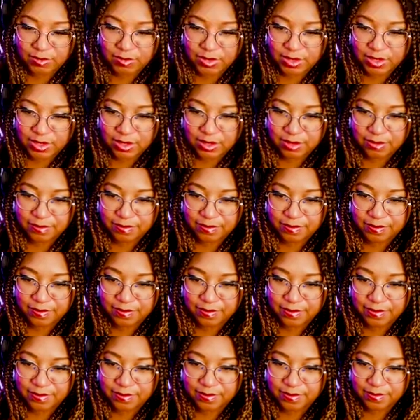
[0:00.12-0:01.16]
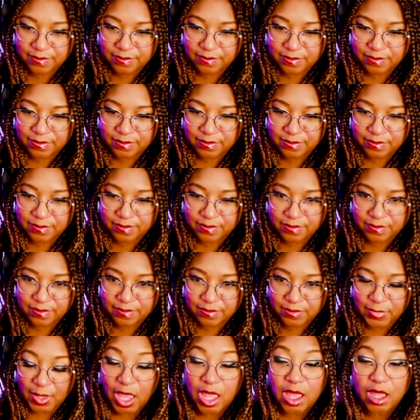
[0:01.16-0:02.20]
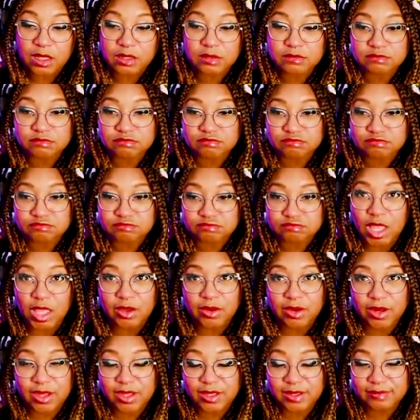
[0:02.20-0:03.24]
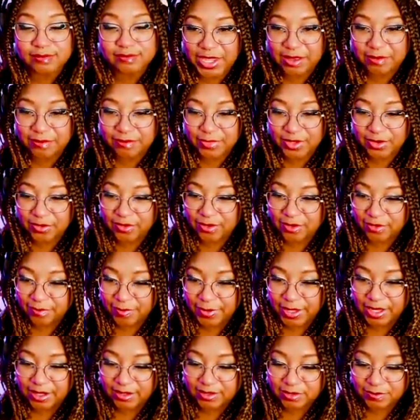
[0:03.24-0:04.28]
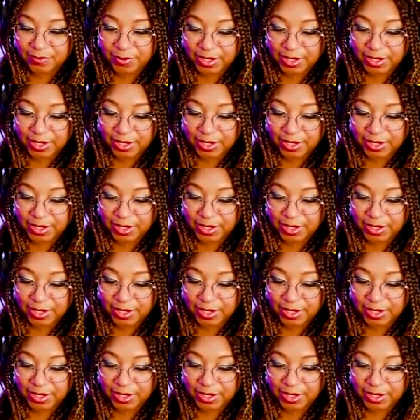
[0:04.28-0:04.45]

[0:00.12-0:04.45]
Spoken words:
What's up? All right, Pandora's box,